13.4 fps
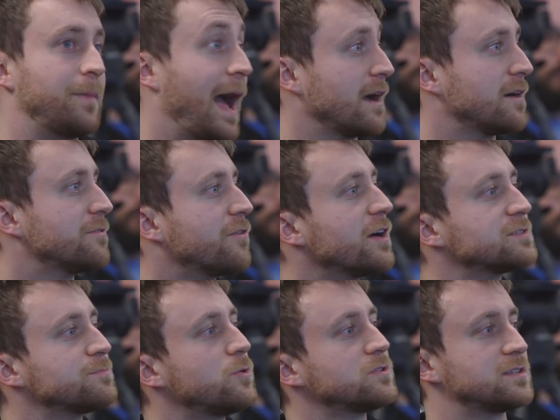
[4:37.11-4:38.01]
a pack of
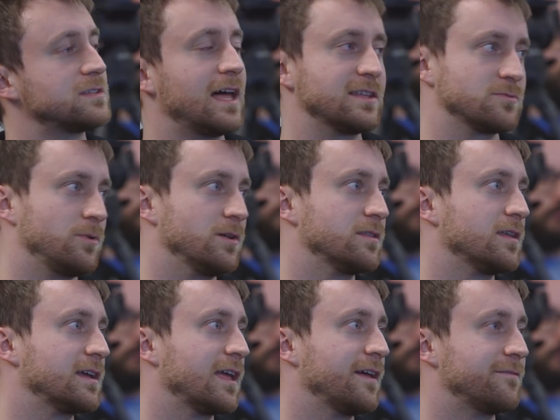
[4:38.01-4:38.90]
frostbolts, that's one
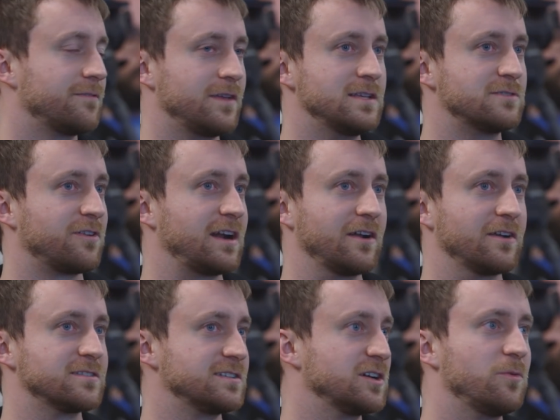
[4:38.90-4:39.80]
thing. If he's finding out
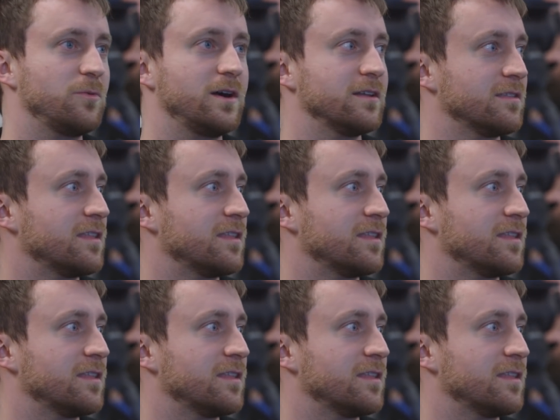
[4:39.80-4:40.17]
a single one,